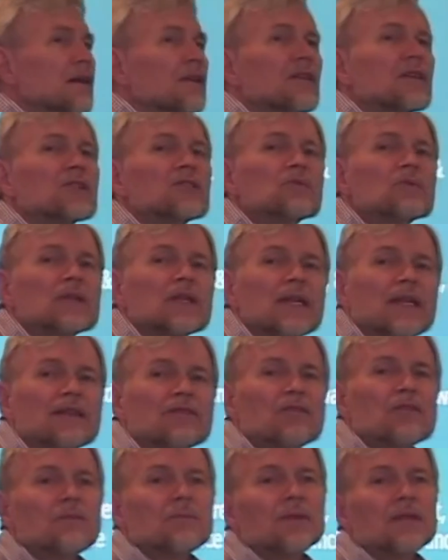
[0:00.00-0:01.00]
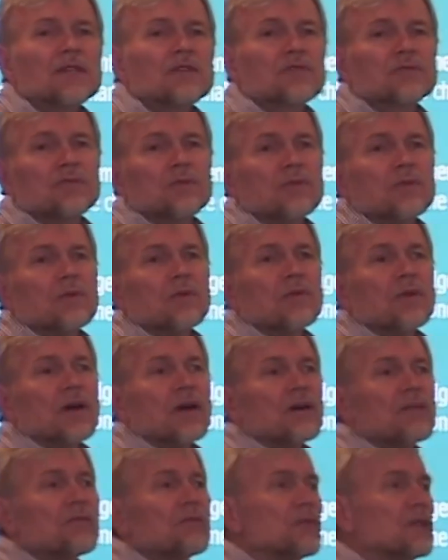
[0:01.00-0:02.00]
This would even be true
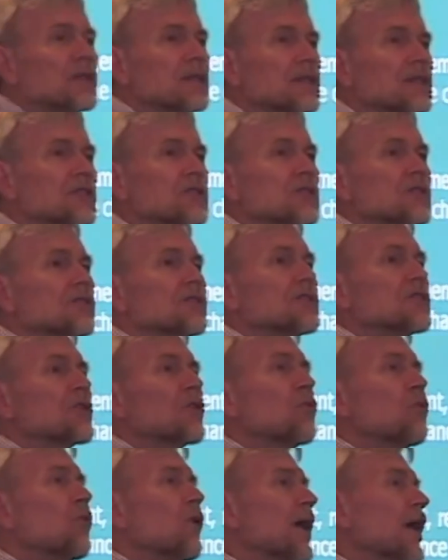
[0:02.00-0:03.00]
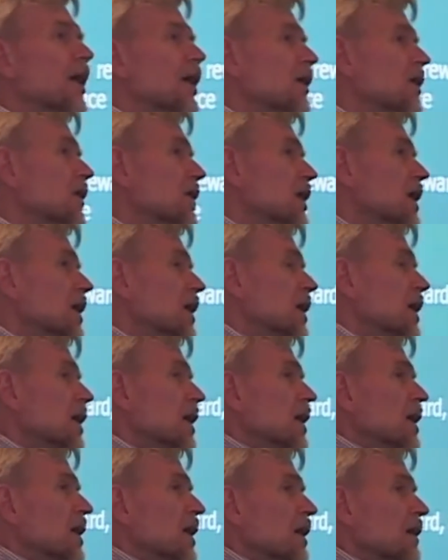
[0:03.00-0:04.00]
of religions where
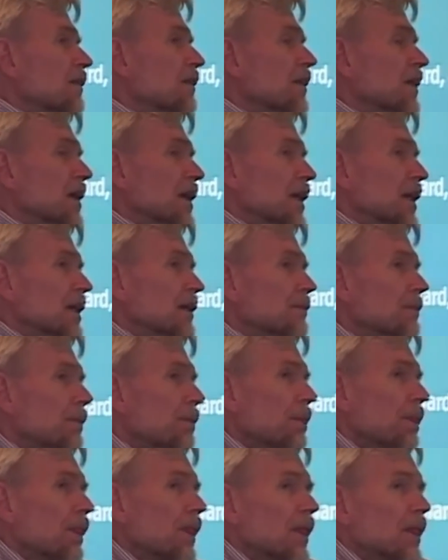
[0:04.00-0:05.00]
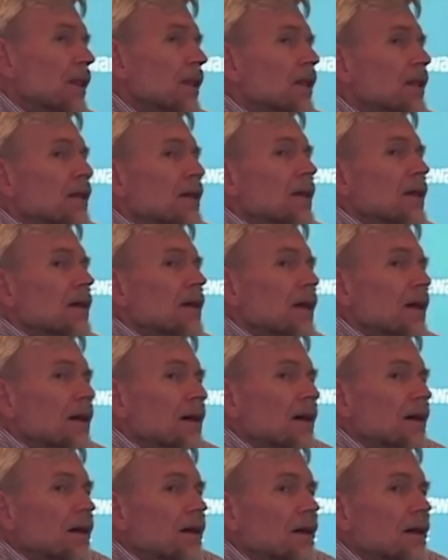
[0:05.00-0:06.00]
the
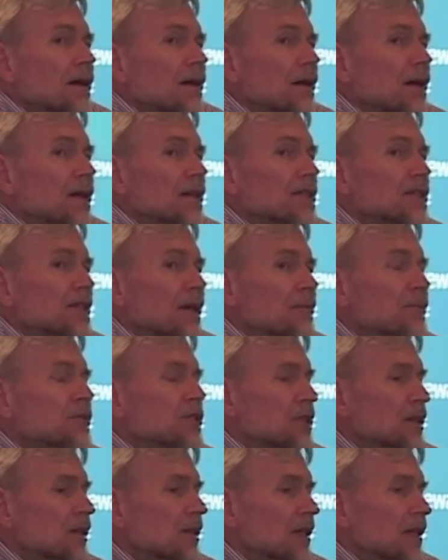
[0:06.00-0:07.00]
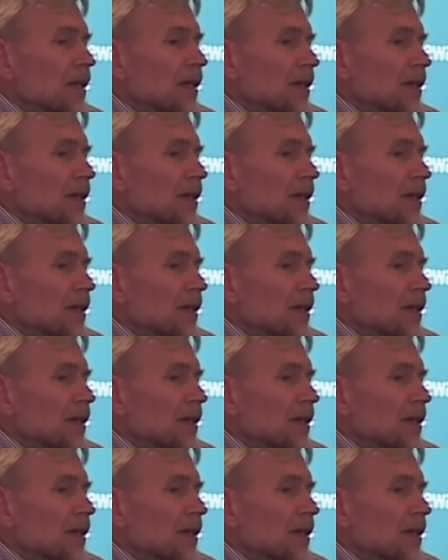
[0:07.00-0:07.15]
uh, assumption